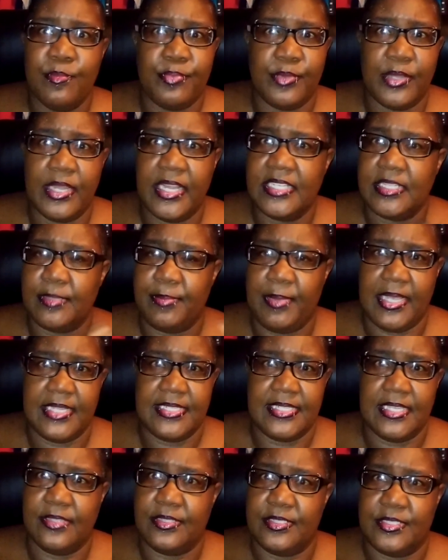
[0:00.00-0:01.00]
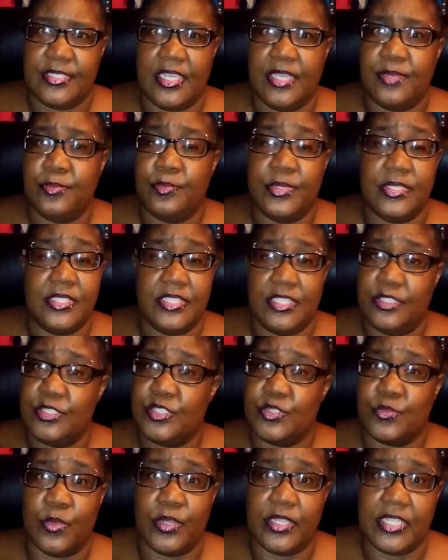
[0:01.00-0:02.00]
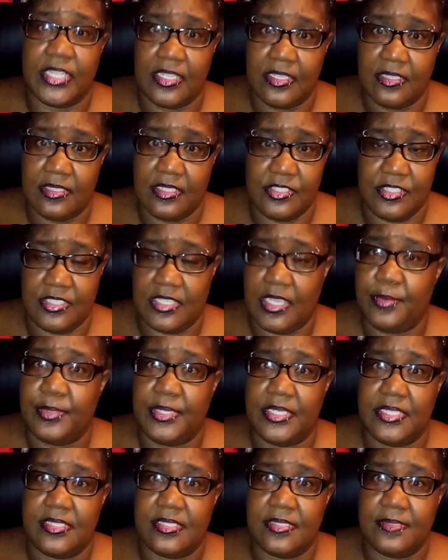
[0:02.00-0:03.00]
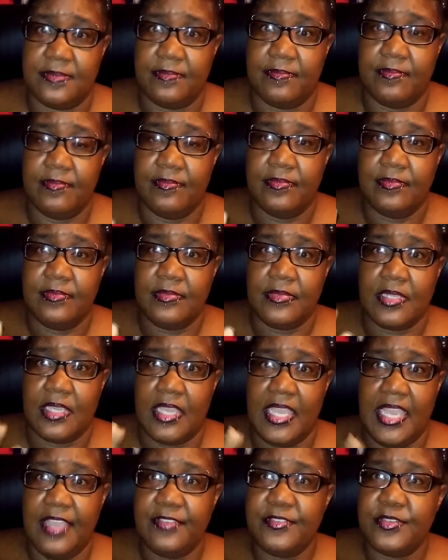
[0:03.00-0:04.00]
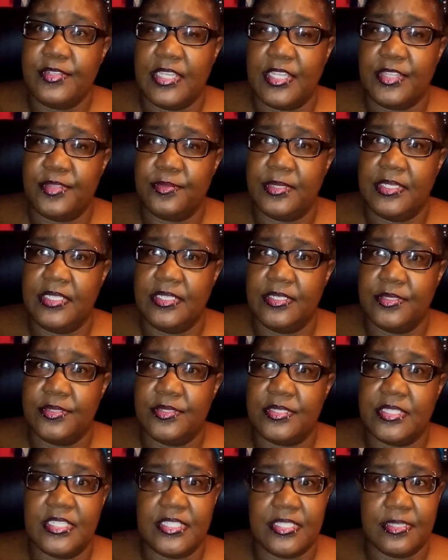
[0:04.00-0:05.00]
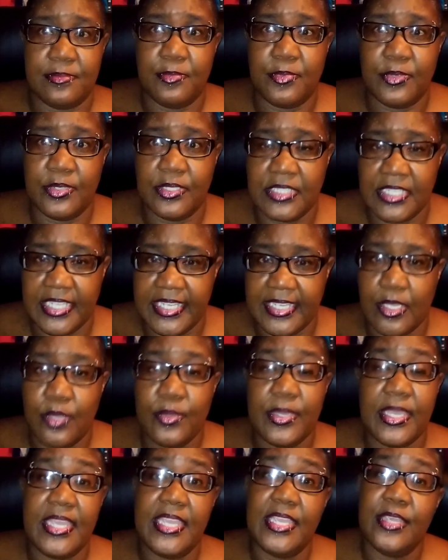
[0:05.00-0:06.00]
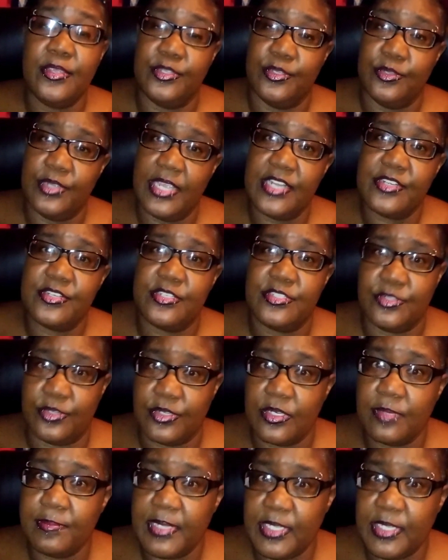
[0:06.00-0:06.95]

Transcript: break, they pass out, they're tired. They're just working. That's just how it is. After that 3 years, is it more like, okay, here, you're actually starting